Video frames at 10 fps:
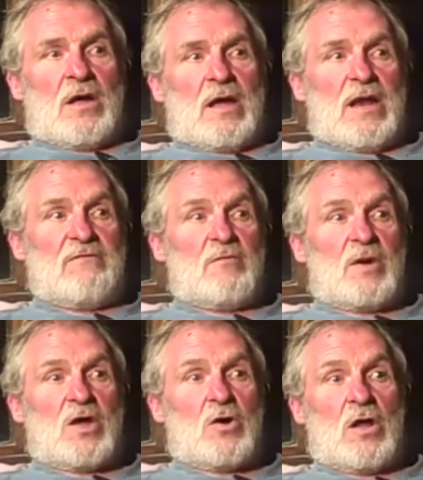and
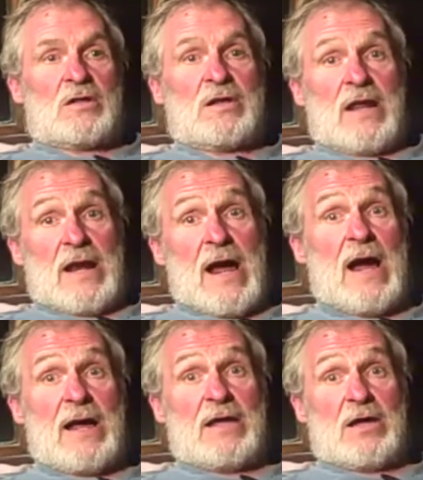everybody called it an
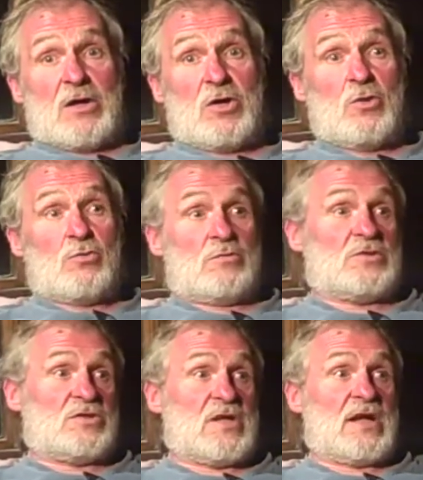IQ,
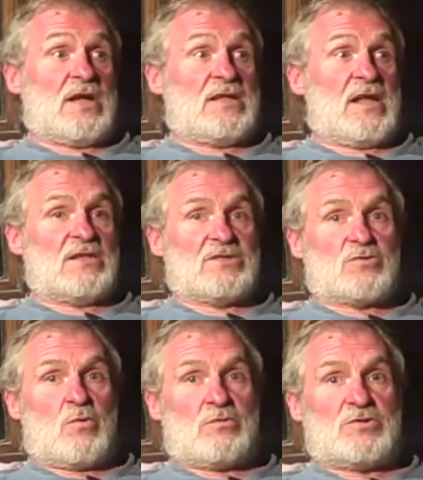just like an intelligence
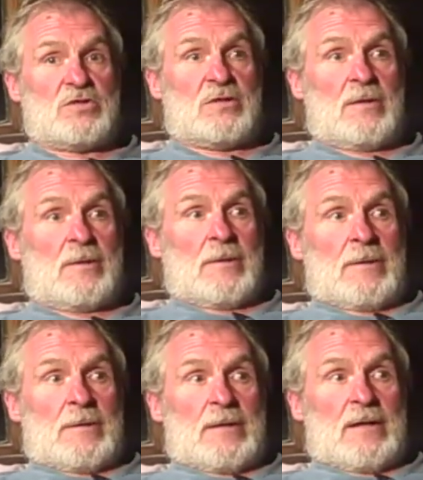quotient,
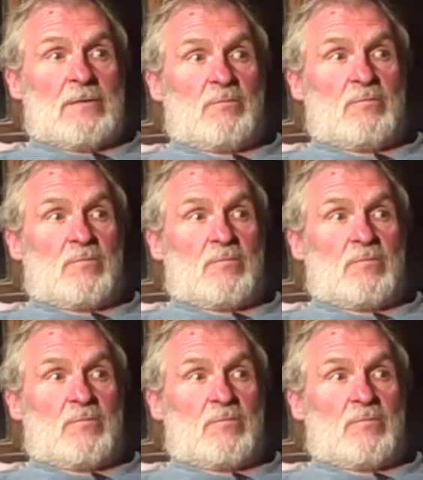and it